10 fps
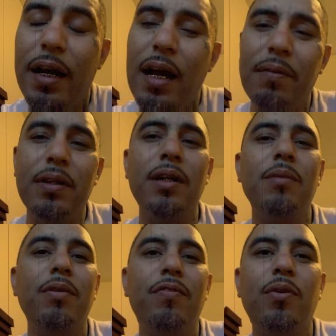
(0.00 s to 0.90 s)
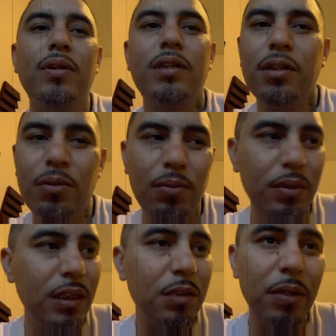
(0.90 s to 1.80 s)
And I've done it before too,
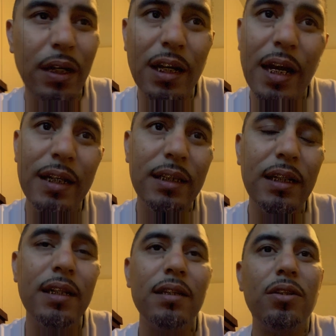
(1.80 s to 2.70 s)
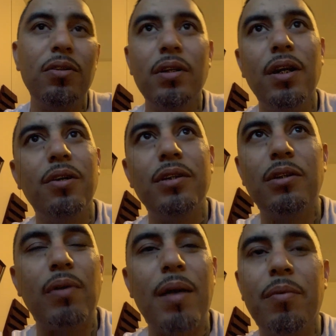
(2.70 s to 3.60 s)
just being lazy in the studio, just
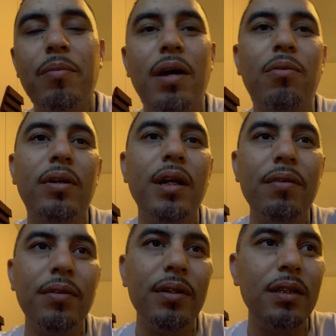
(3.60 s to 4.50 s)
rapping about whatever.